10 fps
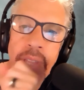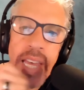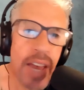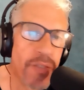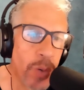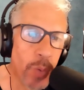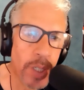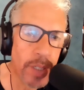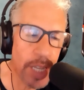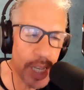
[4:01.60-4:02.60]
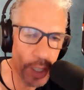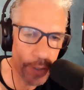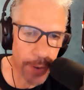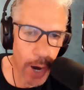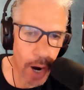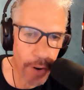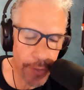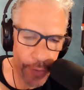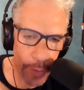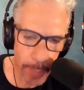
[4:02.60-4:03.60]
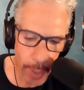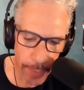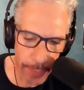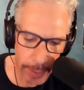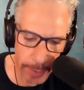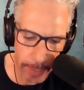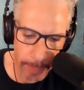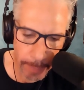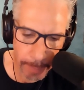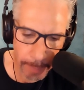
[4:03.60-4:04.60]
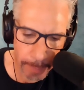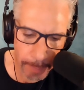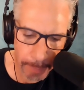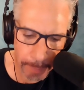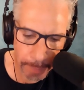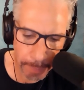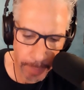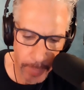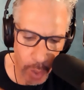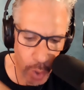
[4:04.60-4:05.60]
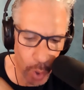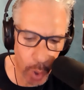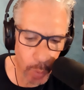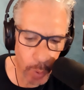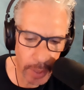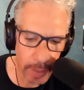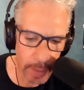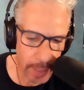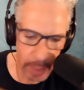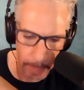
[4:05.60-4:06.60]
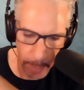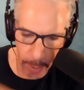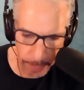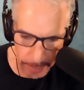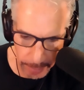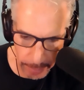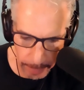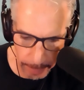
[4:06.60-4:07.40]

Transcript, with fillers: everyone is far from perfect. No one is perfect.